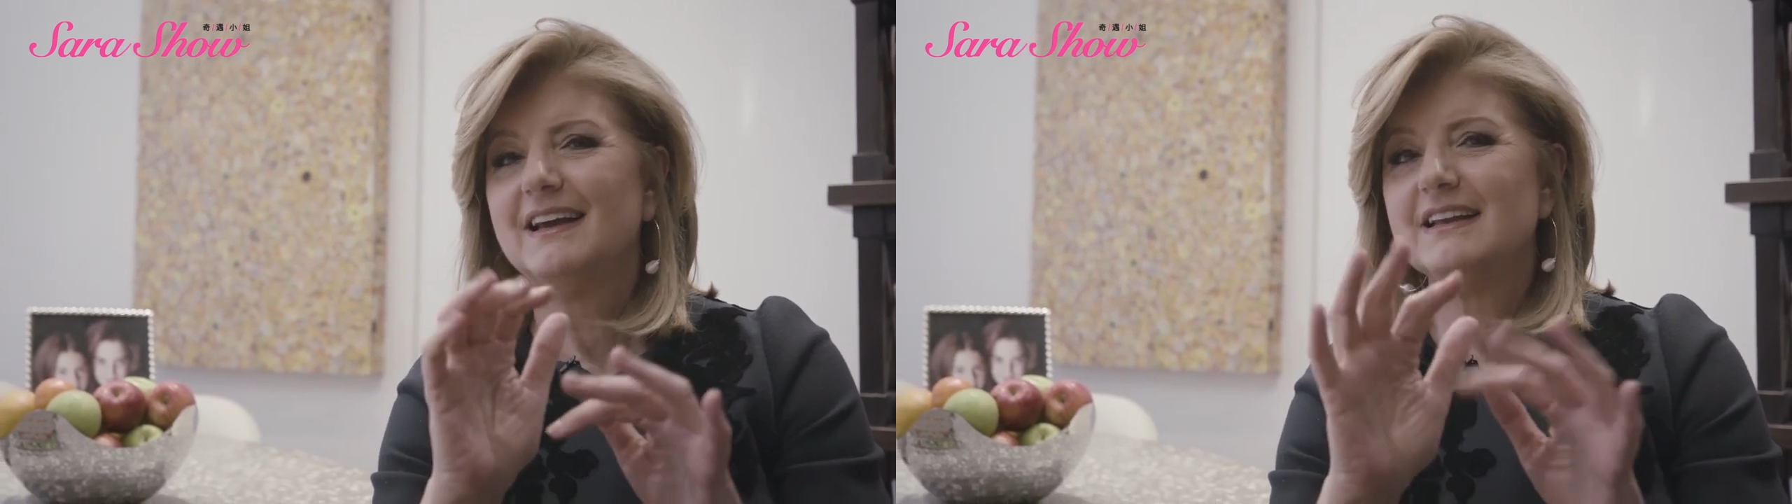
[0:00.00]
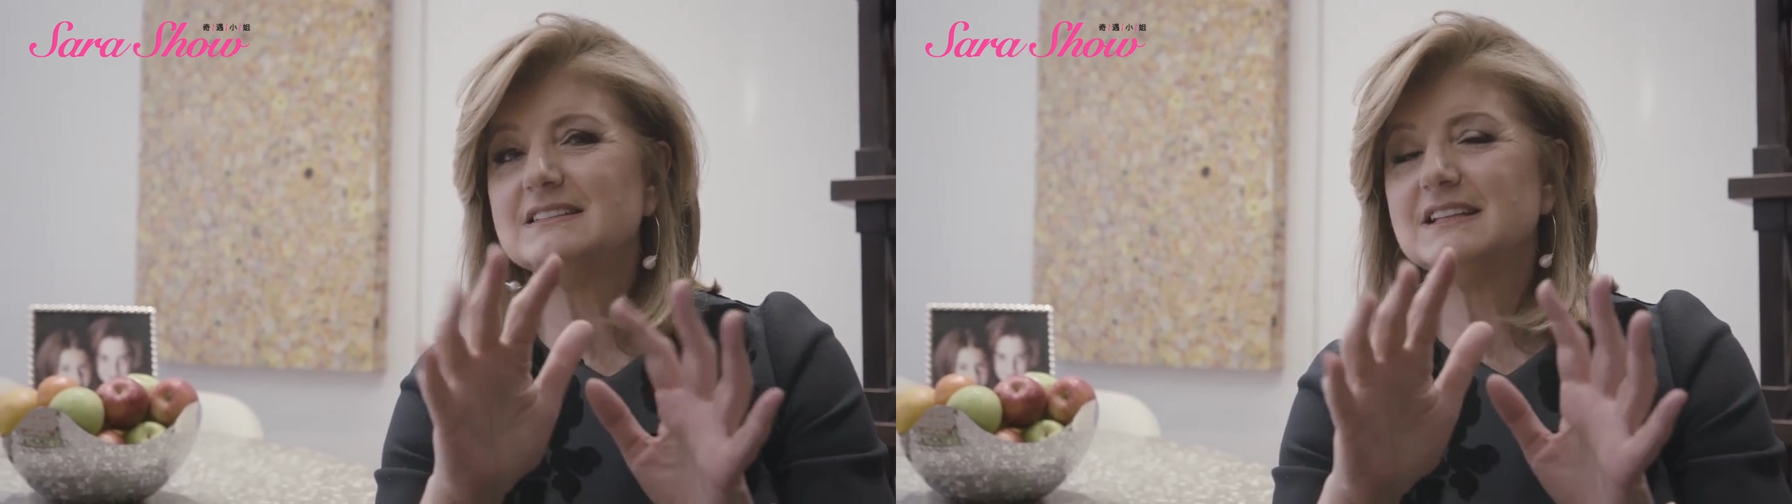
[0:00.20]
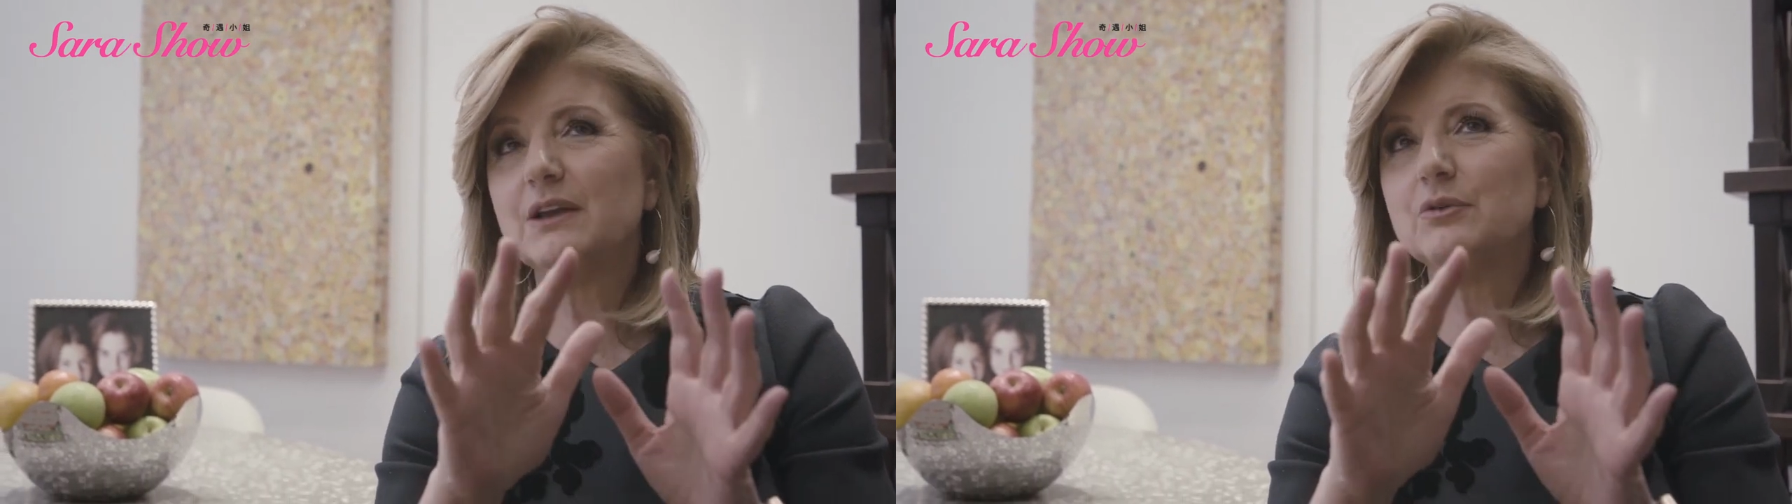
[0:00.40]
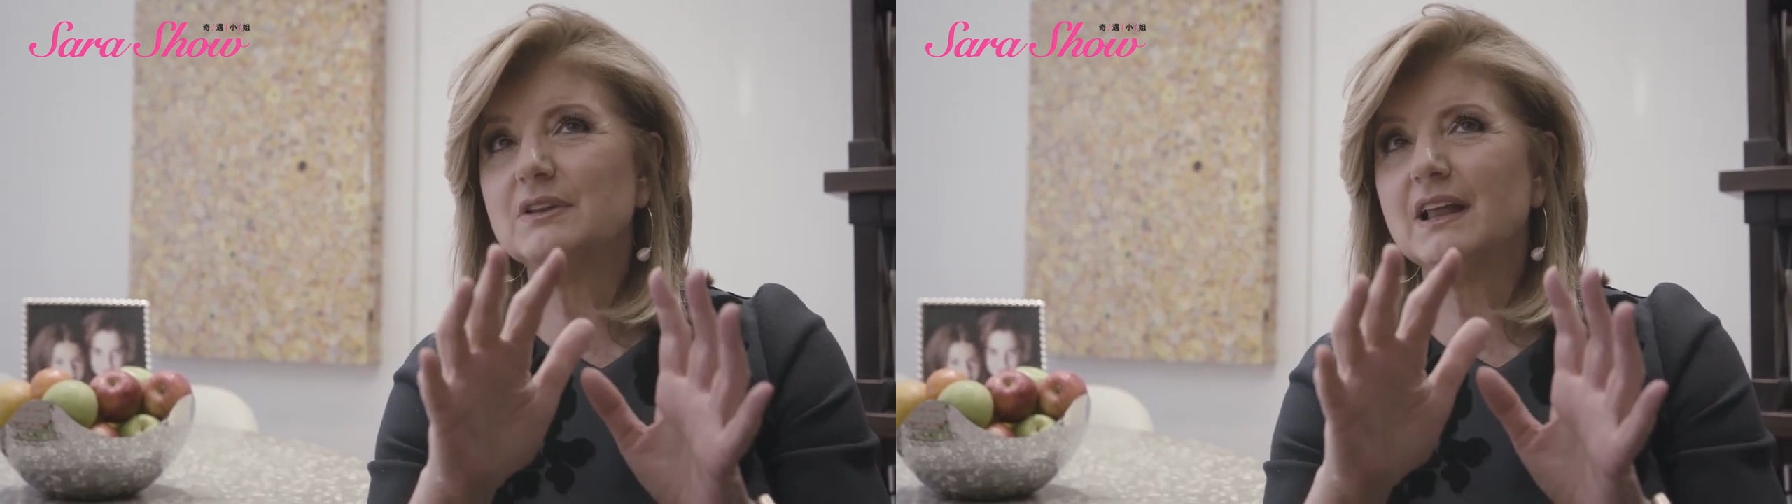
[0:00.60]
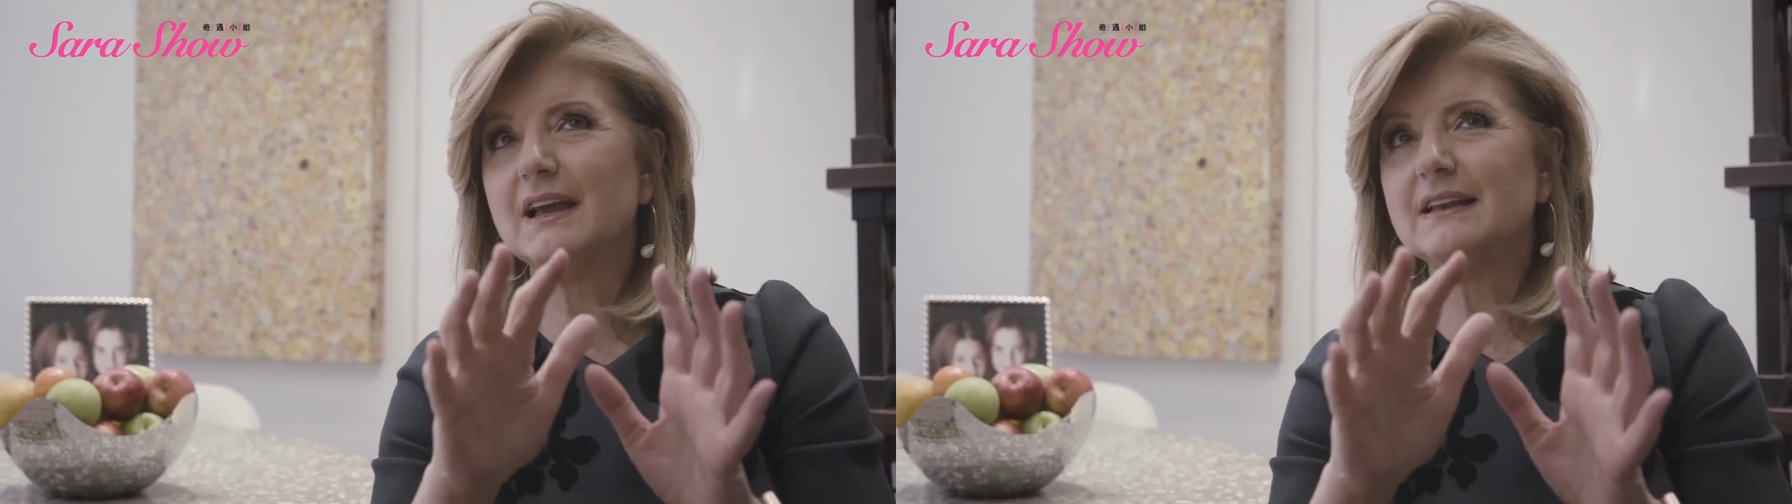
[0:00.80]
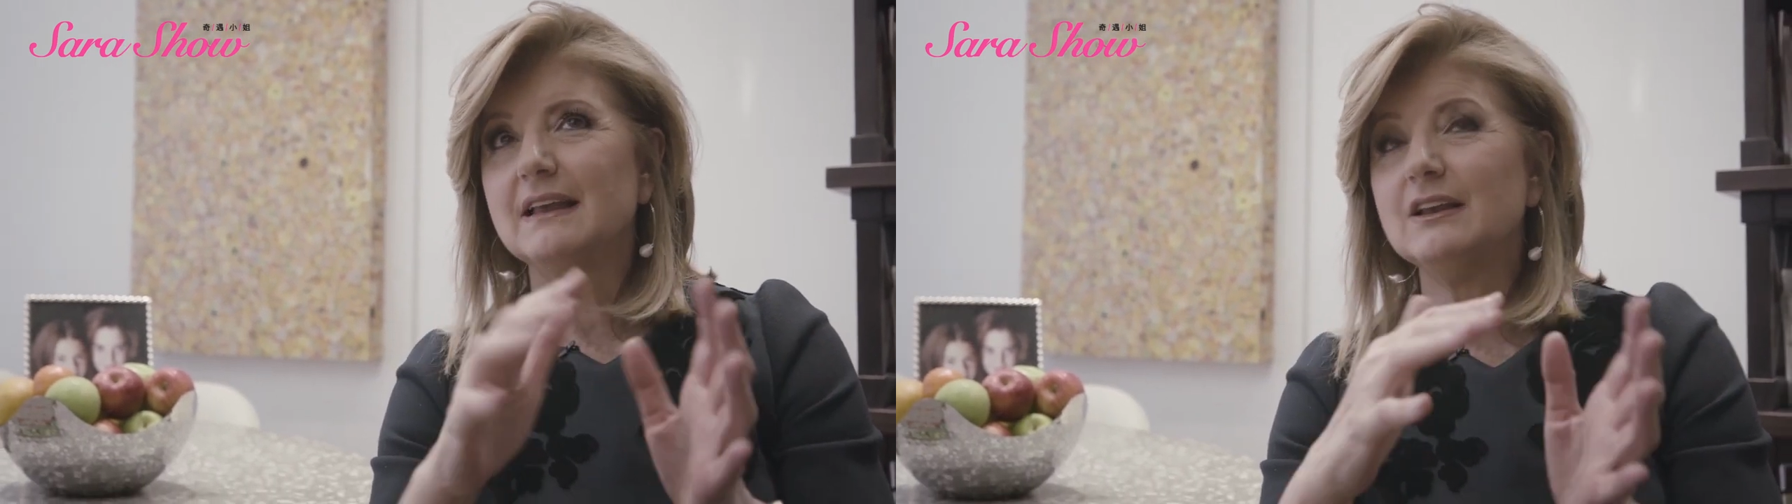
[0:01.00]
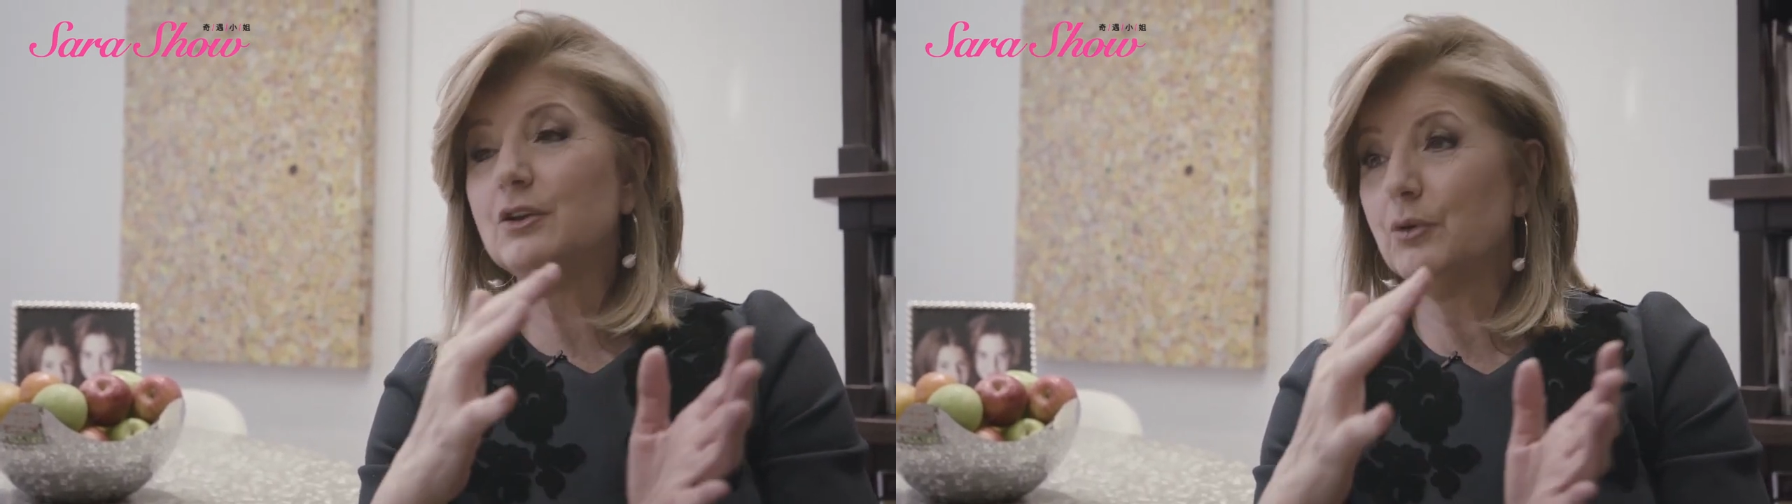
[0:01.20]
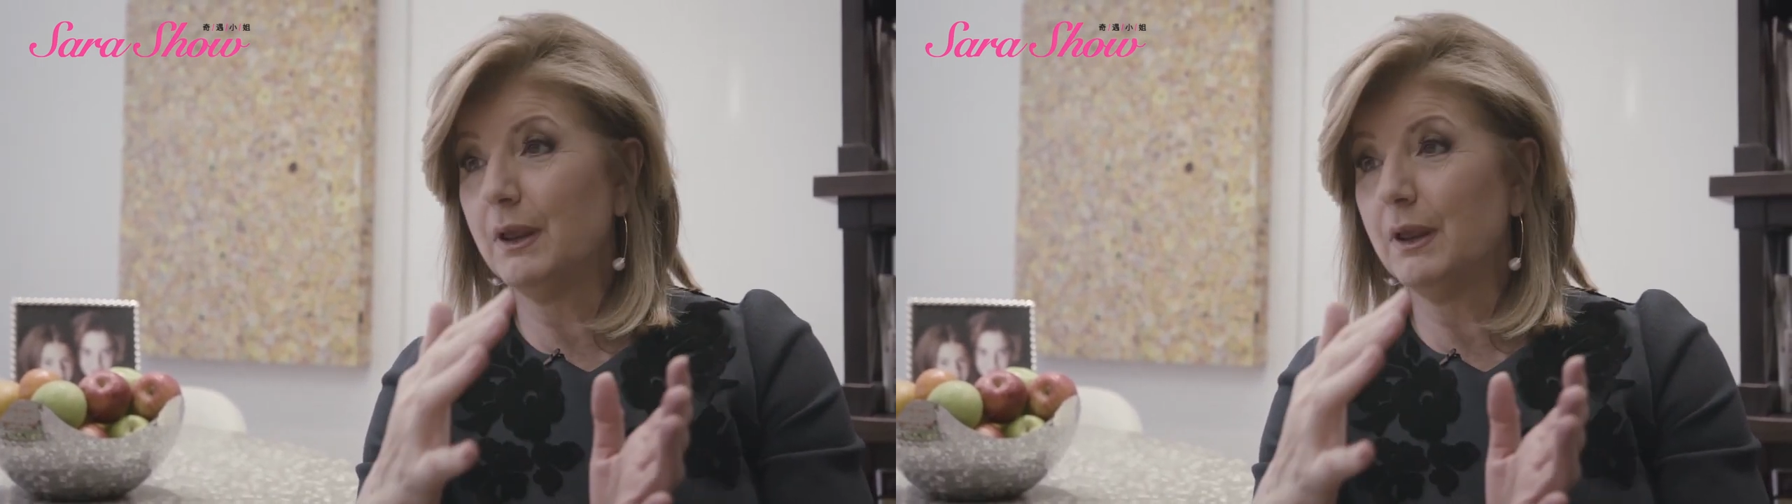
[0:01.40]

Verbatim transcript: and say good night, and you